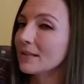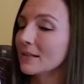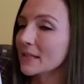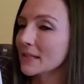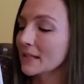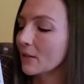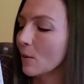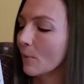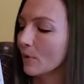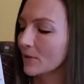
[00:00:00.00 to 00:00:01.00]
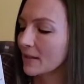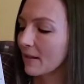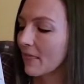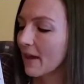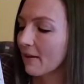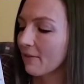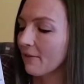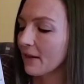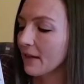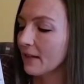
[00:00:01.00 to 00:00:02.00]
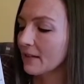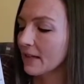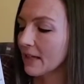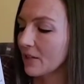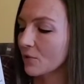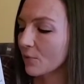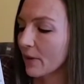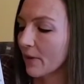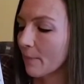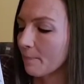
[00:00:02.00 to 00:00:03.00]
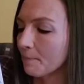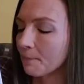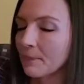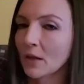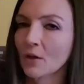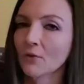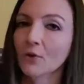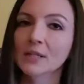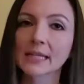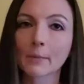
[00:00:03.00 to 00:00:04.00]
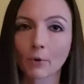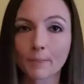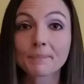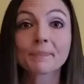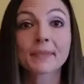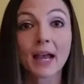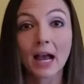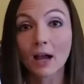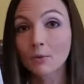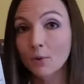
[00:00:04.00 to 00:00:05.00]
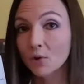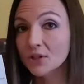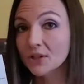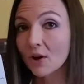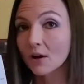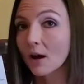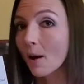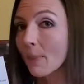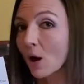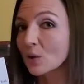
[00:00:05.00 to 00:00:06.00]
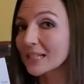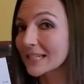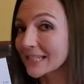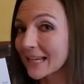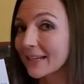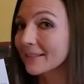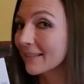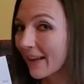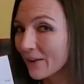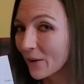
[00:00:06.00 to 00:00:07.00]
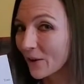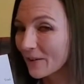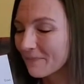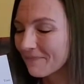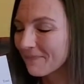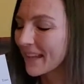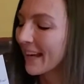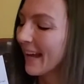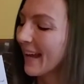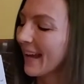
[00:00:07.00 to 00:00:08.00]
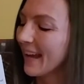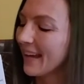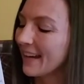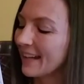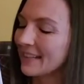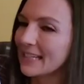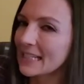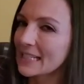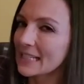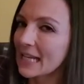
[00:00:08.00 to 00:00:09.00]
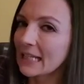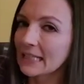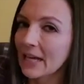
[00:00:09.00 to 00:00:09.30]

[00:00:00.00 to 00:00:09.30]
the syllables that fit into each rhythm. For example, I wrote a song about Saint Leonard. And Saint